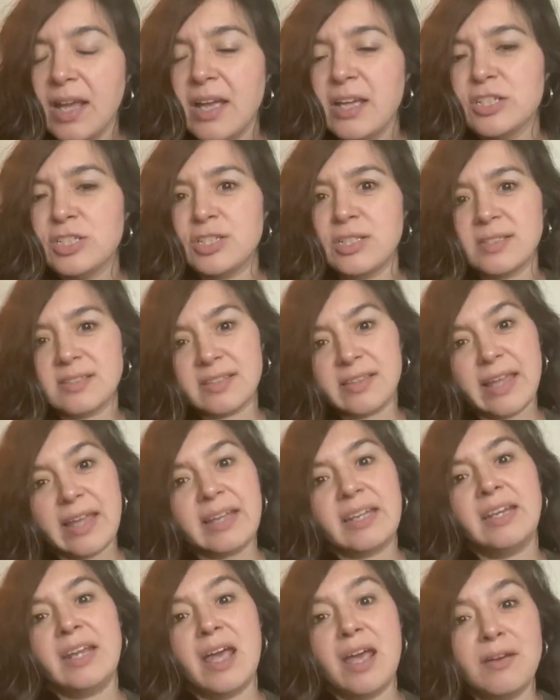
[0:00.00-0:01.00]
It's just like
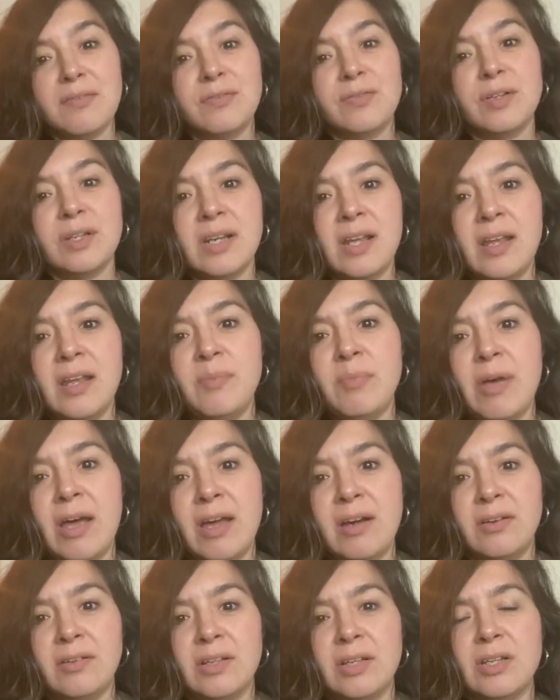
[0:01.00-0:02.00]
an everyday
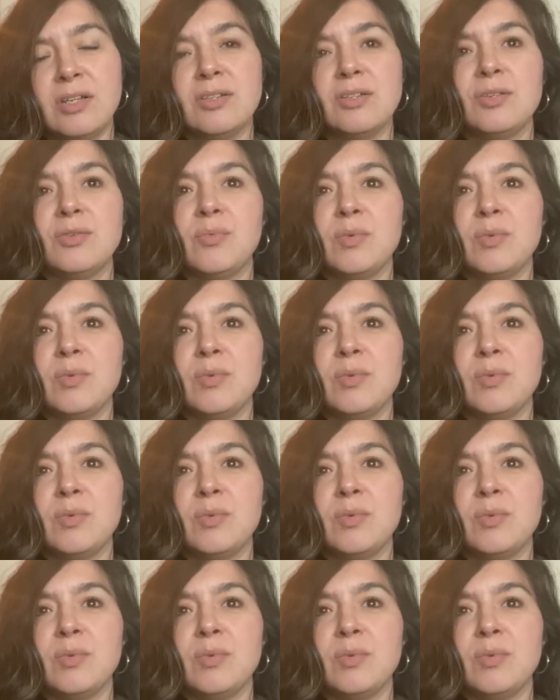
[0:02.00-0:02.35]
pattern that you do.